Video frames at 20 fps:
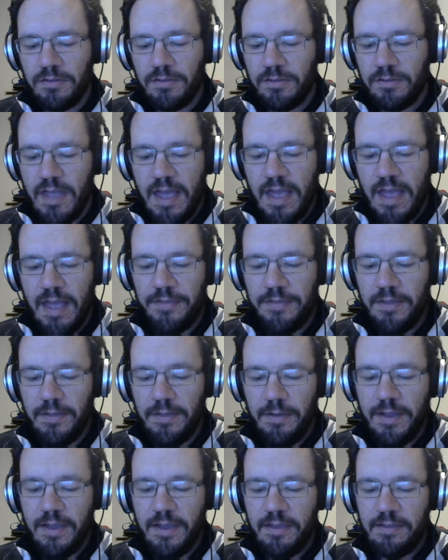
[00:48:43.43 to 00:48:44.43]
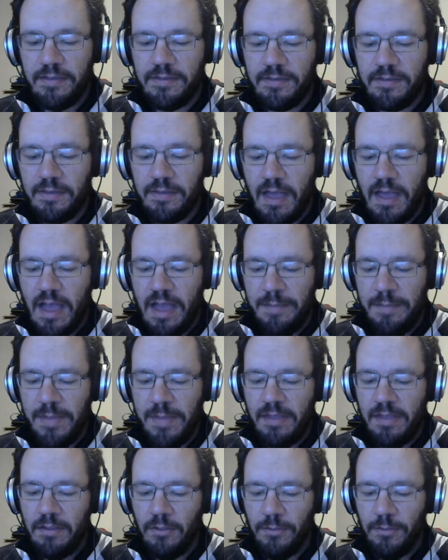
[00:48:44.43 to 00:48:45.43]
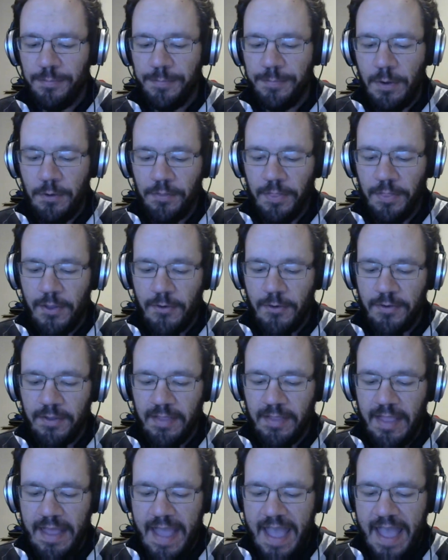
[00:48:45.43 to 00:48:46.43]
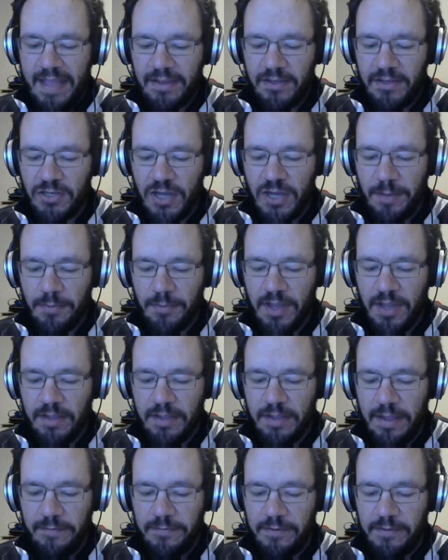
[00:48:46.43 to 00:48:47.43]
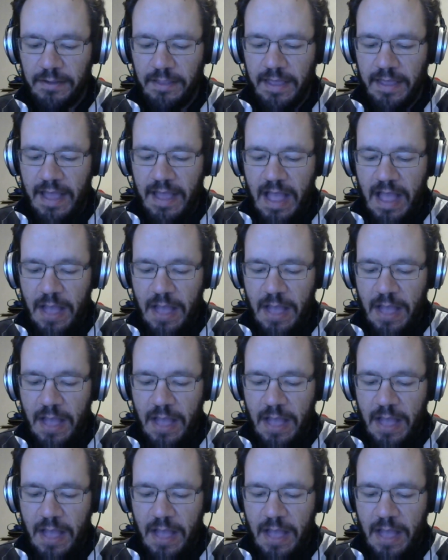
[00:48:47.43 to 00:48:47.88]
Yeah, because I mean, both Learned League and Jeopardy definitely, I